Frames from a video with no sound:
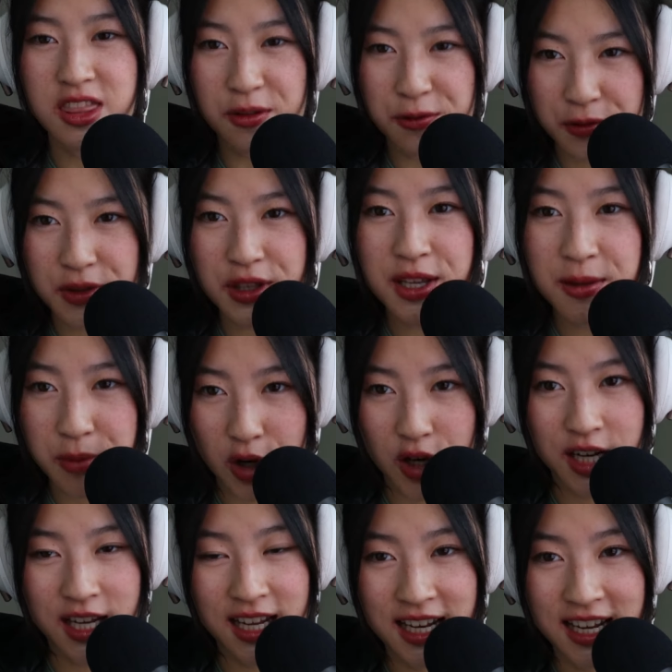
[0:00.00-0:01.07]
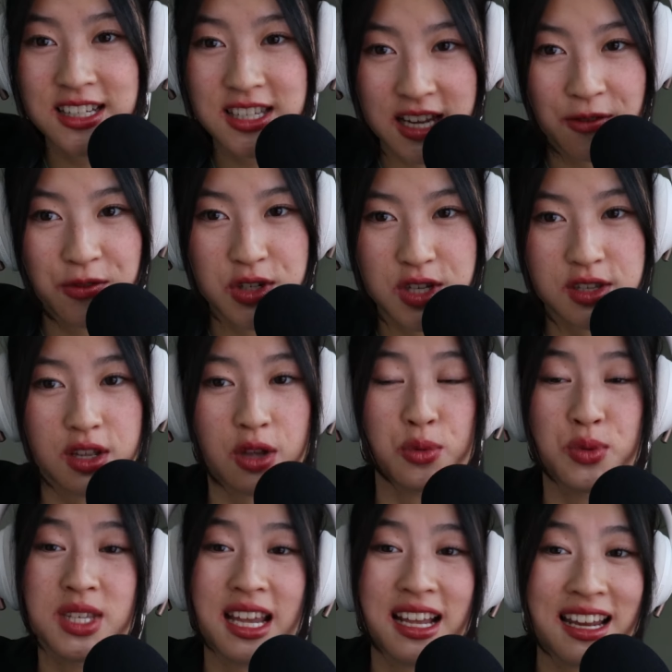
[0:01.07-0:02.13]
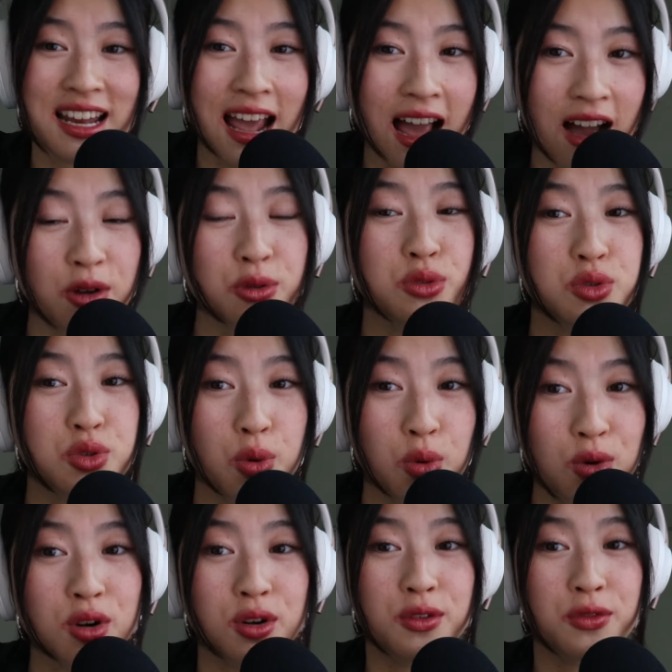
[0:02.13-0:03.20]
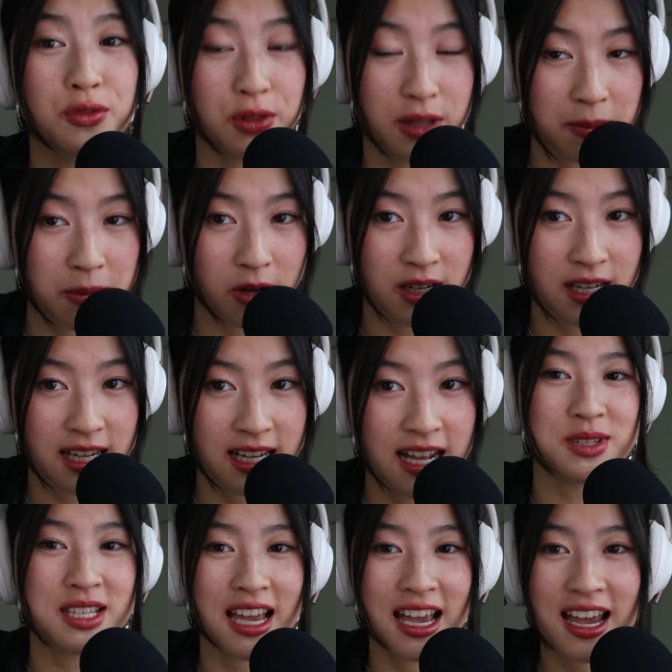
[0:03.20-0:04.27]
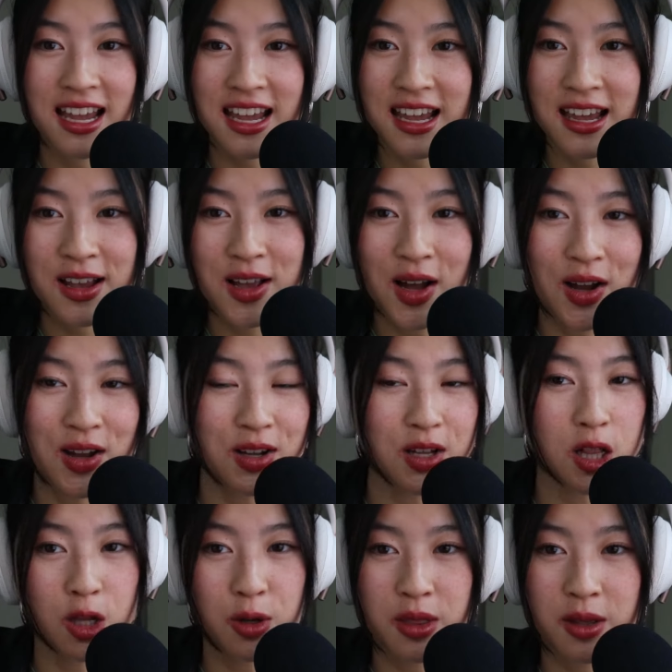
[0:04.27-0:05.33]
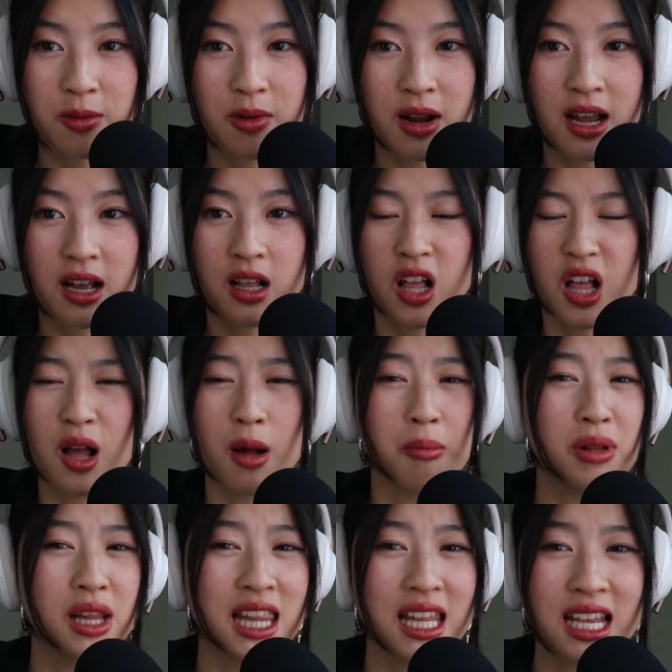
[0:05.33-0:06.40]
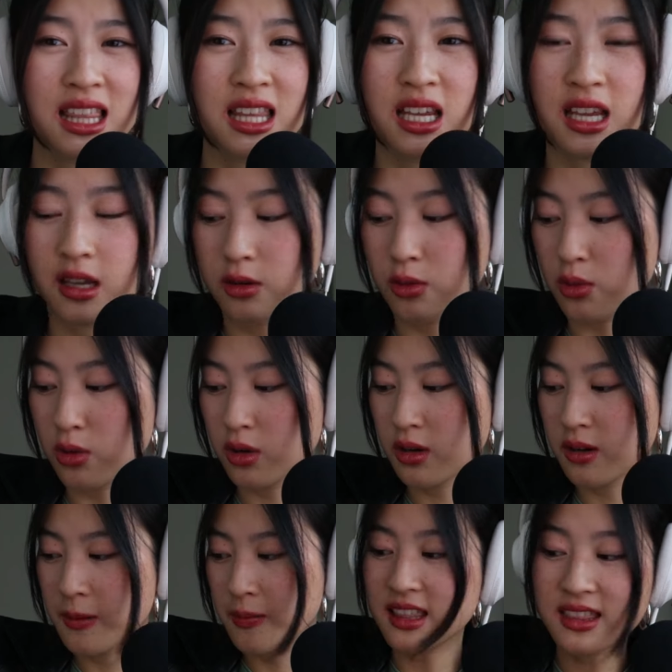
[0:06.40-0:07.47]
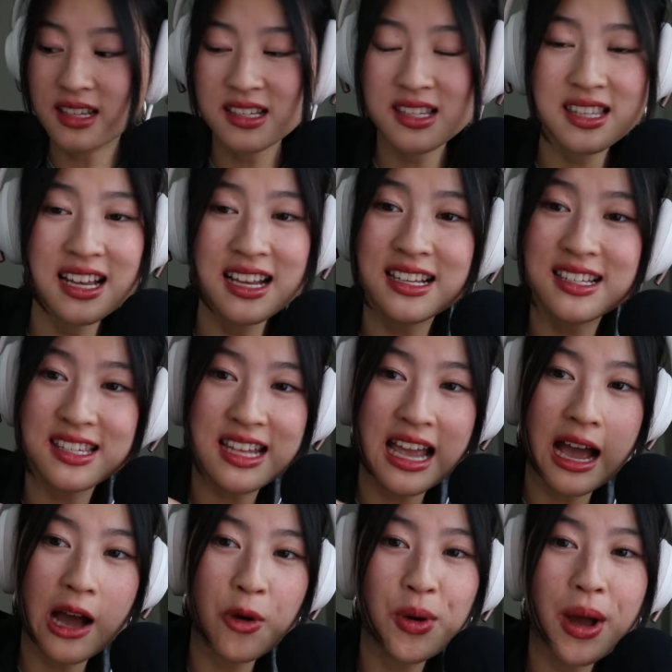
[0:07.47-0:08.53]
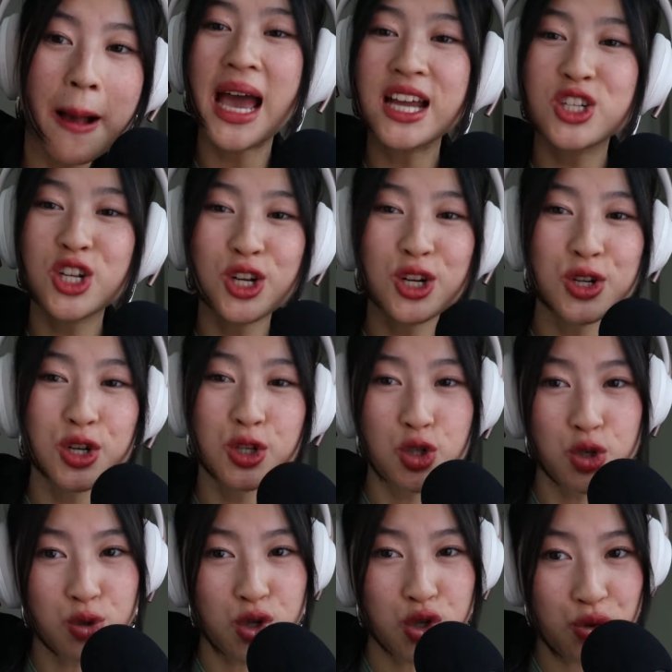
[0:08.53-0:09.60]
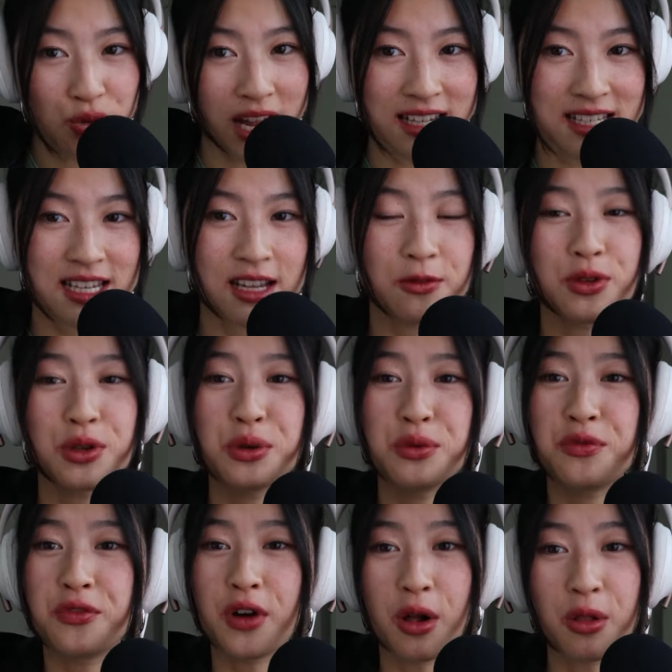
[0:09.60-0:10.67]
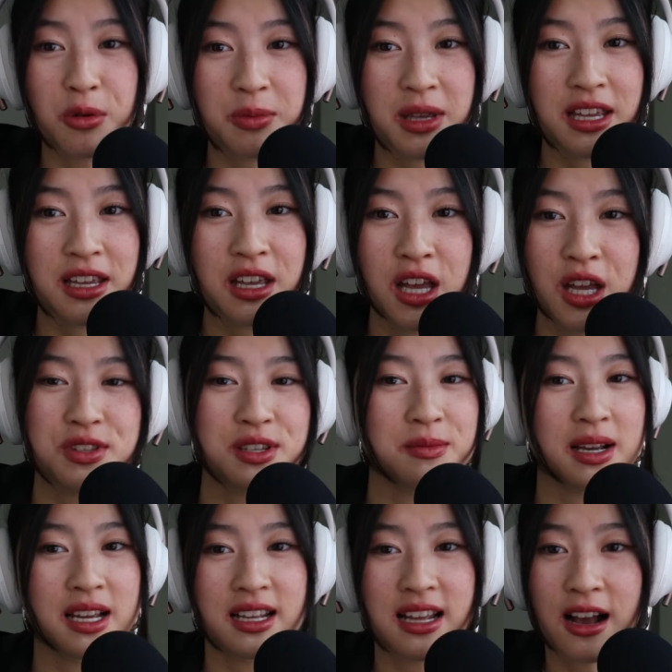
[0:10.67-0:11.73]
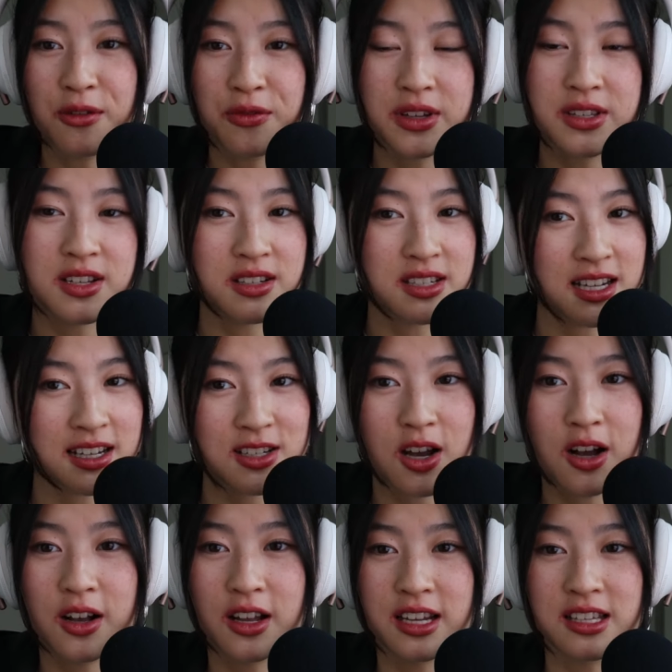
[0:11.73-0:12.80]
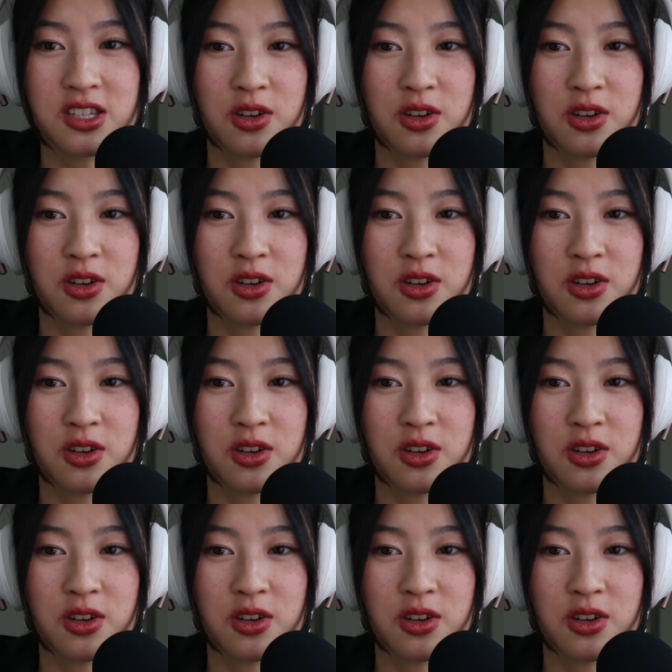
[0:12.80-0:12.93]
at the flea market in San Francisco. It was like an outdoor flea market. It was hanging on a clothing rack, completely ignored. And this thing is now battered to shreds. If you follow me, you've seen my outfits on TikTok, on